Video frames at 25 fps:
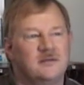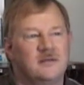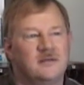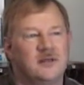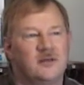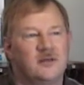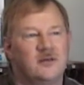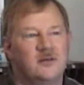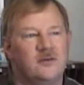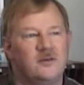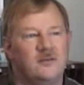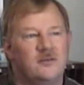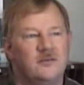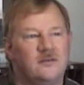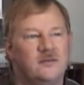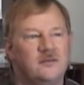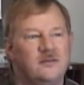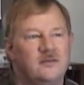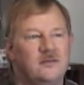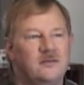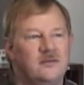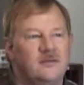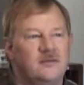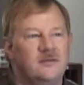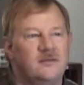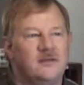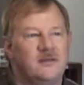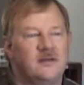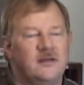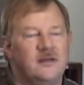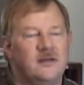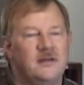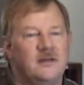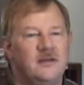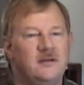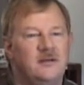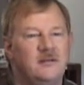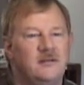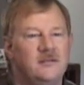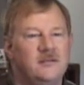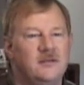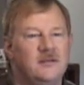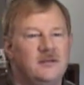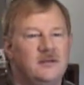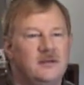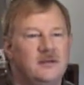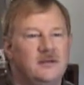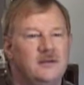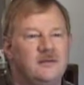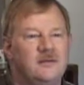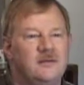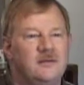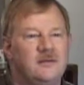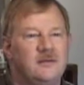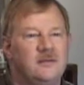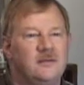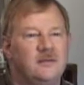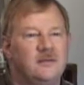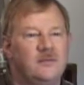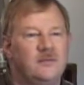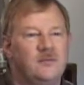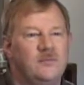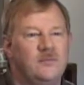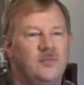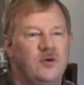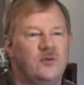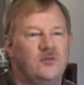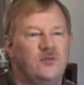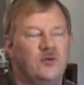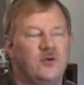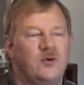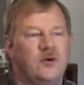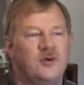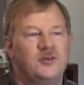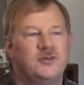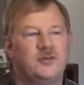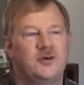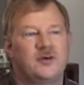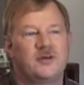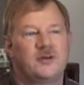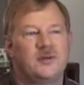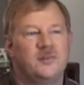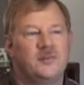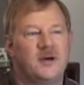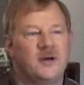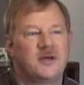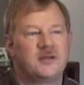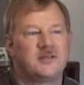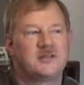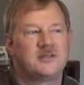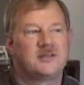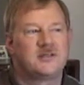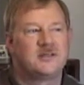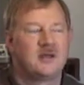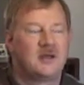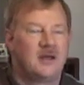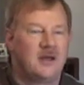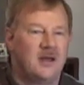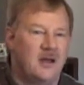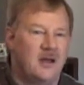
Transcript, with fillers: you know, that, they, that uh, before took the buses.